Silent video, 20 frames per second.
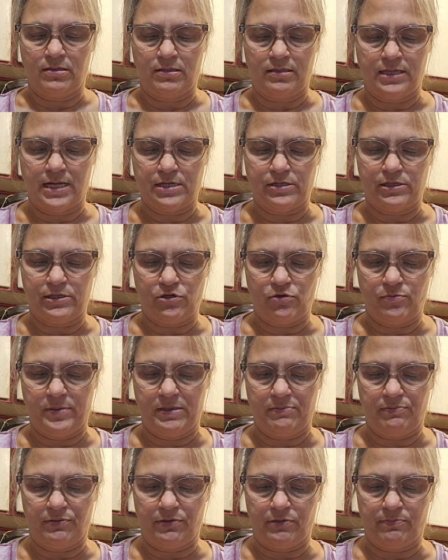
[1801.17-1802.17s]
Now, I know
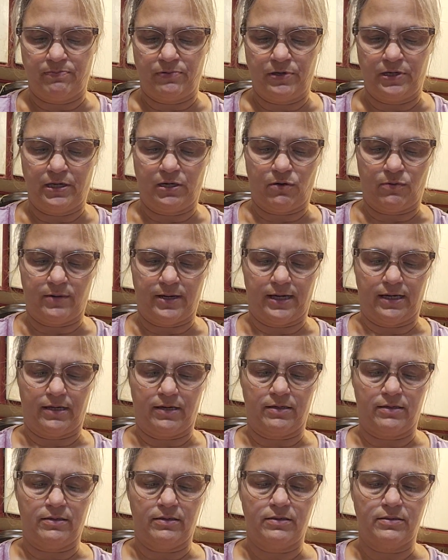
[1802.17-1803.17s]
people are pretty
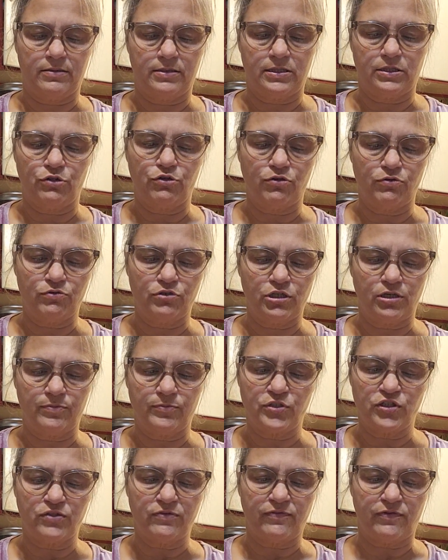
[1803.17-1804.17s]
quick, so don't jump
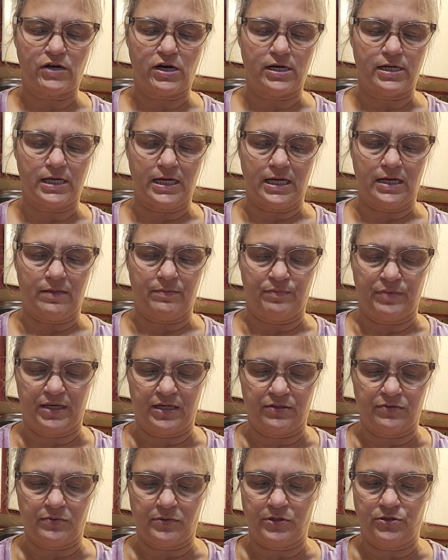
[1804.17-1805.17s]
too far ahead
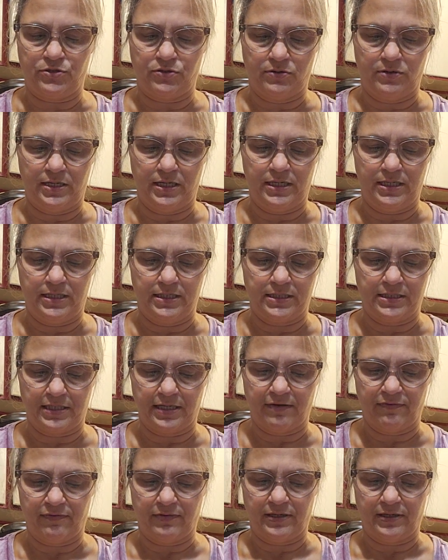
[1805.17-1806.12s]
because we do need to stuff